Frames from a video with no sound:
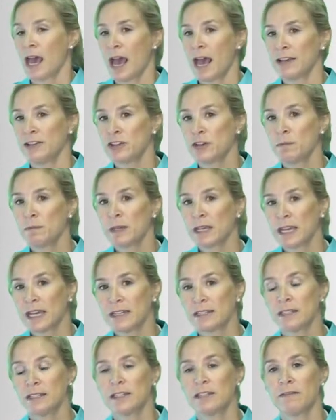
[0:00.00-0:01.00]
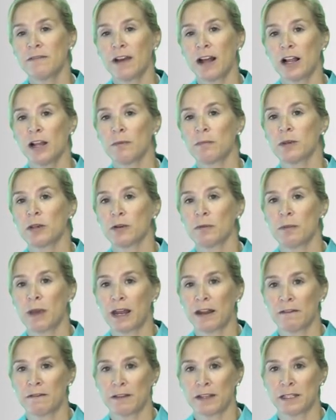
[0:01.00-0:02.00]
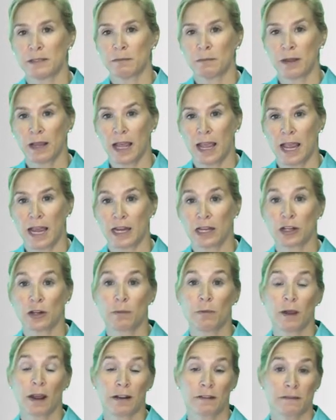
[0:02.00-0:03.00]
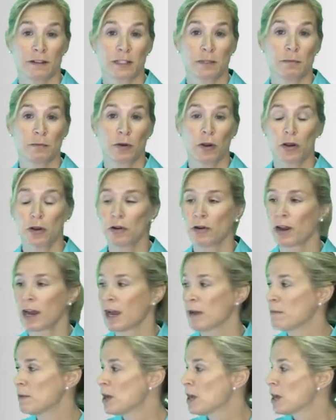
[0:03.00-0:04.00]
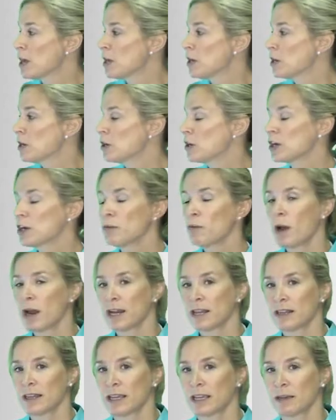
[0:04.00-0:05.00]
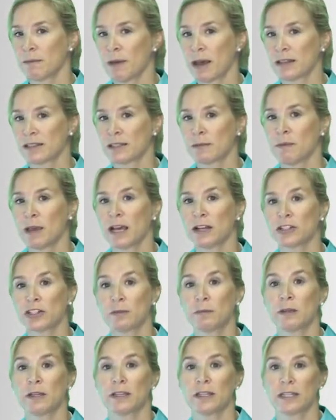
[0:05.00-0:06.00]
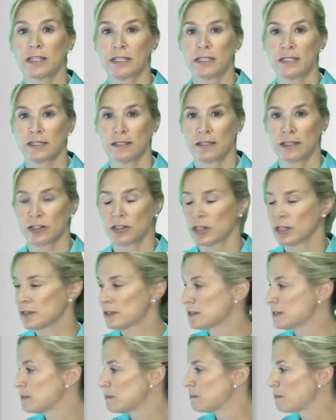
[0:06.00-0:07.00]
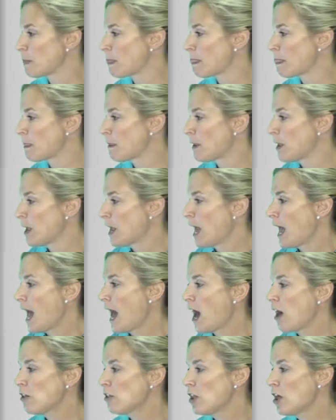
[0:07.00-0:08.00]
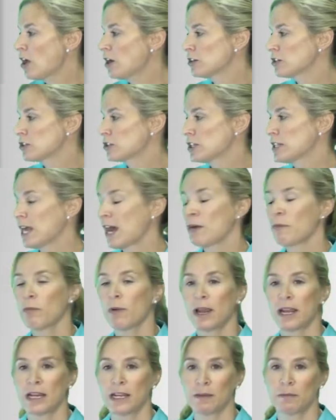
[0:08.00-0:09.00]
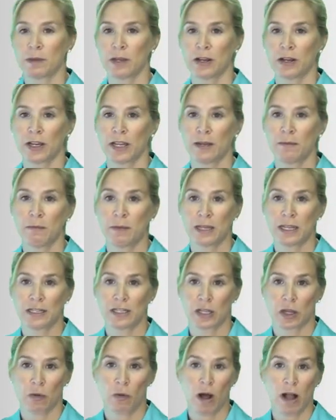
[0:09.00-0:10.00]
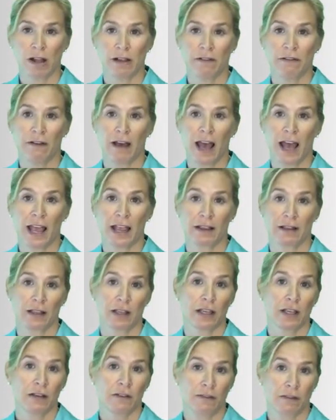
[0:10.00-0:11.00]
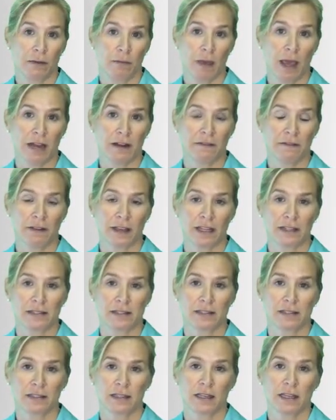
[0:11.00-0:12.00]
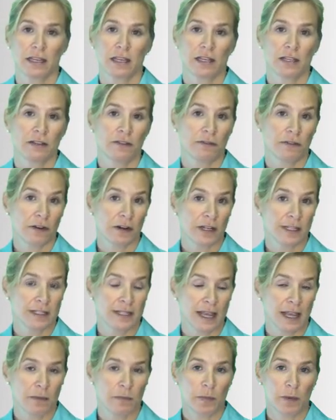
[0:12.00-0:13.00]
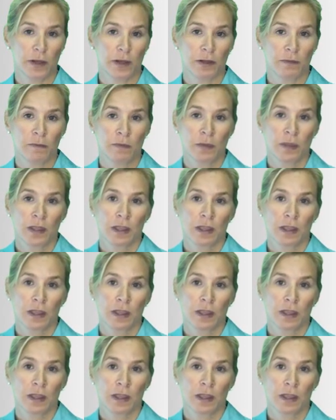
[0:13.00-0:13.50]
As you begin to develop your benefits plan and your benefits program, you're going to want to think about some eligibility decisions. How long should that waiting period be to qualify for benefits? For example,